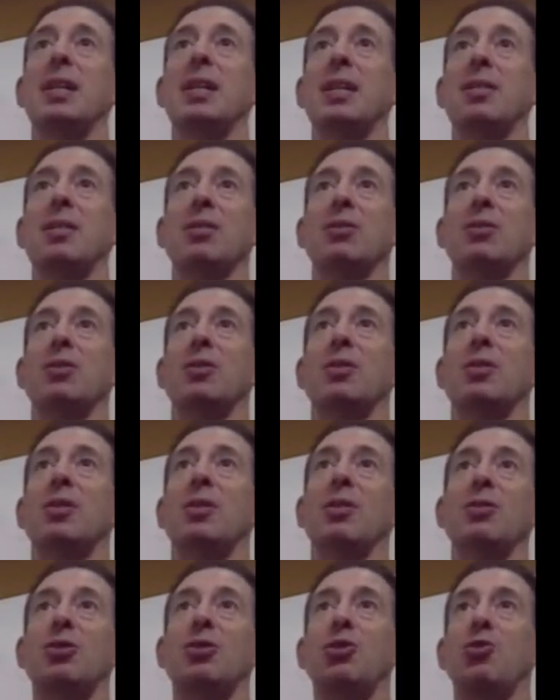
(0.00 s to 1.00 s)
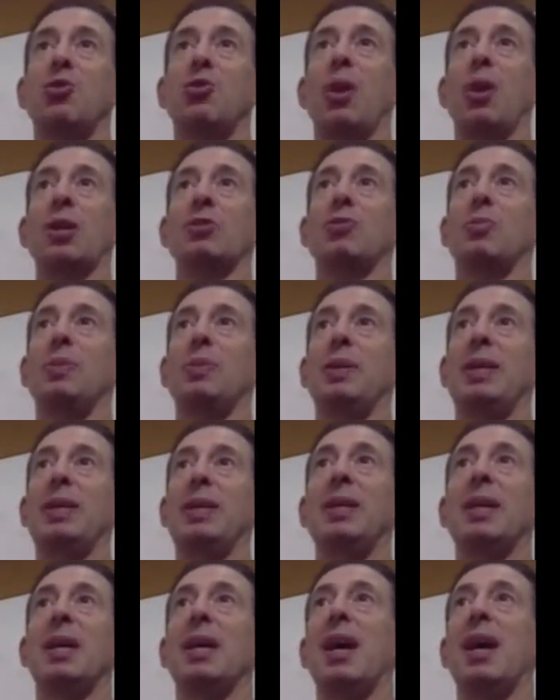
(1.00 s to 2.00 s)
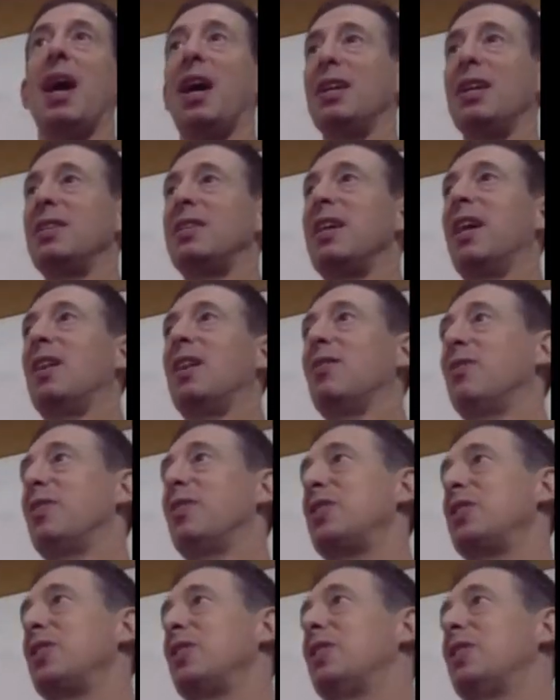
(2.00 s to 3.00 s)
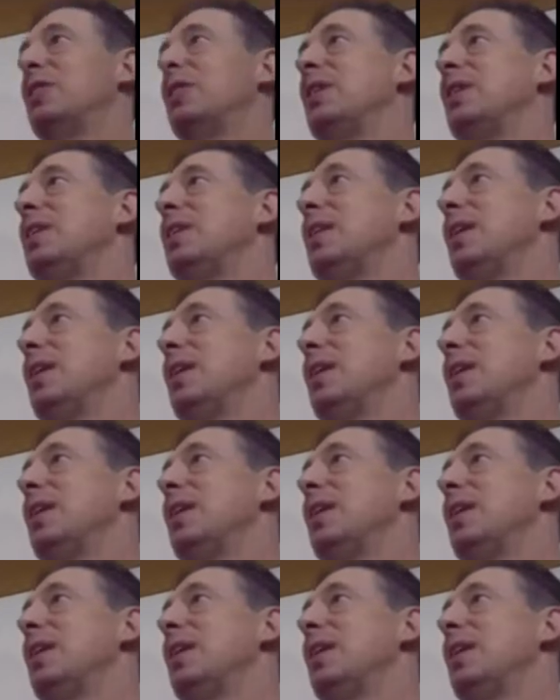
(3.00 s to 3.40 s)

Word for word: that those trucks would be on television,